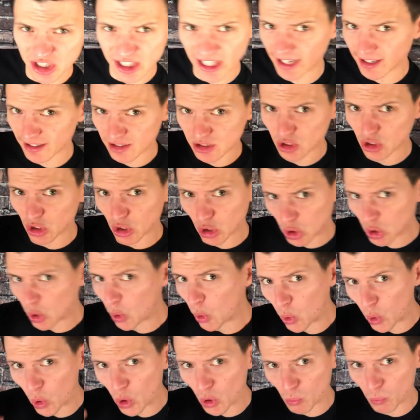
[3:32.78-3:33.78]
Skeleton
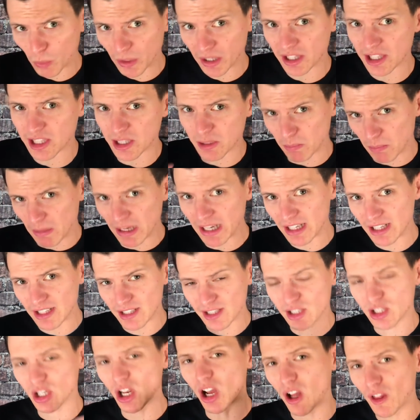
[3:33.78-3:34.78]
Lord with its
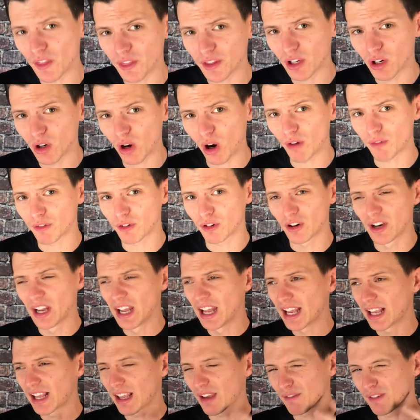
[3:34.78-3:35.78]
minions on the
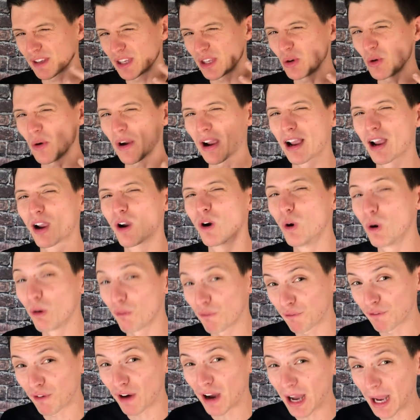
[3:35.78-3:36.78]
cover, giving you a
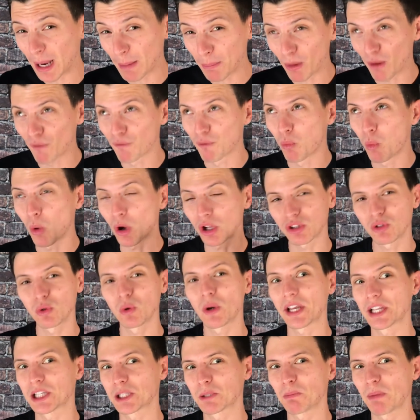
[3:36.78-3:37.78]
good vibe of what
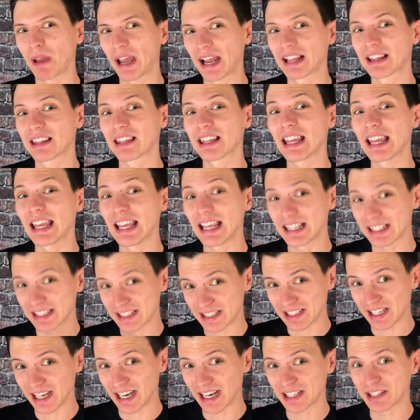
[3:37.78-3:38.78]
to expect
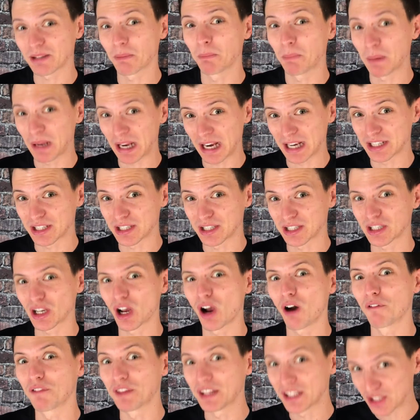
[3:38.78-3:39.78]
inside the
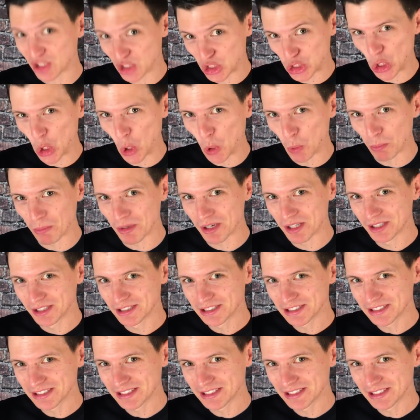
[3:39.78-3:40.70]
pages of this tome.